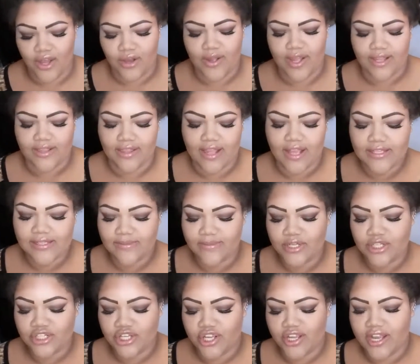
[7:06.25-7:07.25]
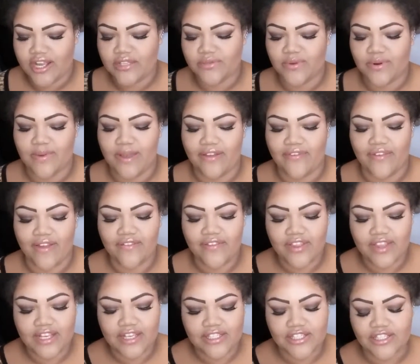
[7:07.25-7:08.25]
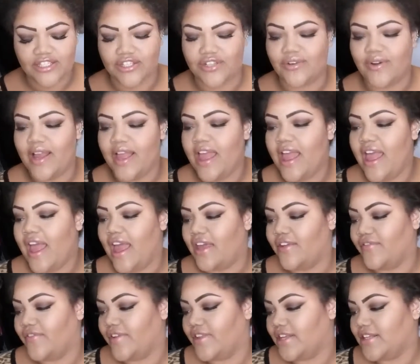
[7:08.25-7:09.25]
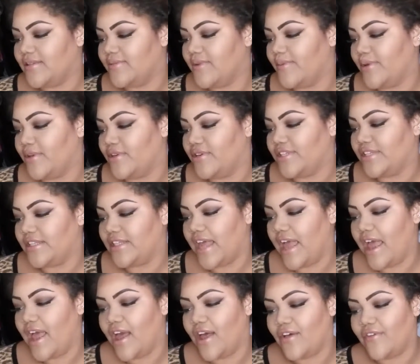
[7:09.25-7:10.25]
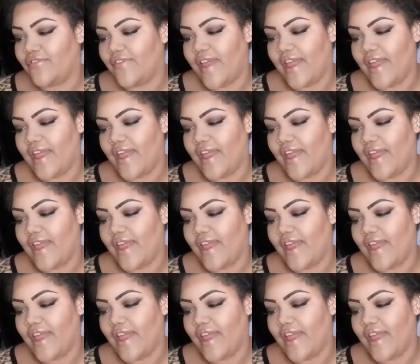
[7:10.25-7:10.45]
Okay, next I'm going to show you guys one of my favorite things to do, and for this I'm going to be using the e.l.f.